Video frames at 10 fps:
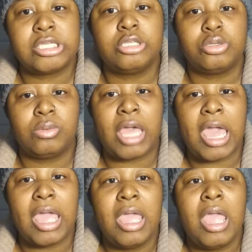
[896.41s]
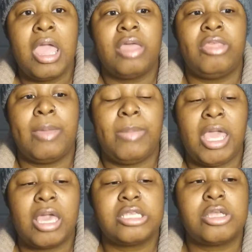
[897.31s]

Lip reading: to do that than men.